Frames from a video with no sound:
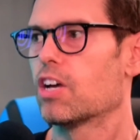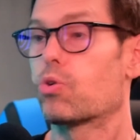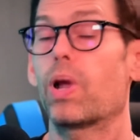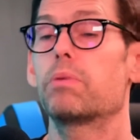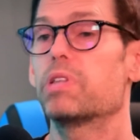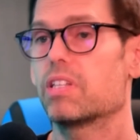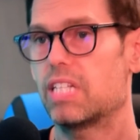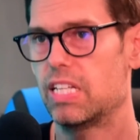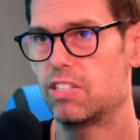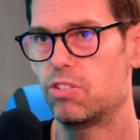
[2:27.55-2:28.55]

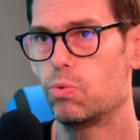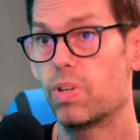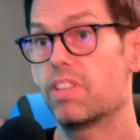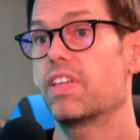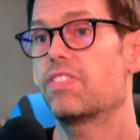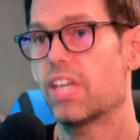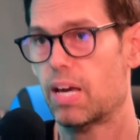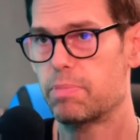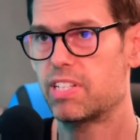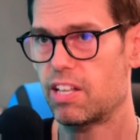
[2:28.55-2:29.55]
credibility into whether they think
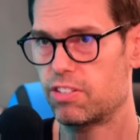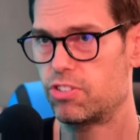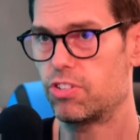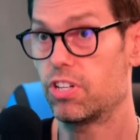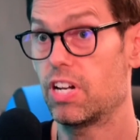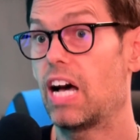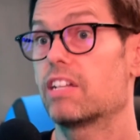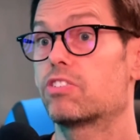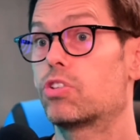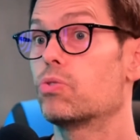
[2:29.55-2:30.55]
I'm intelligent or not,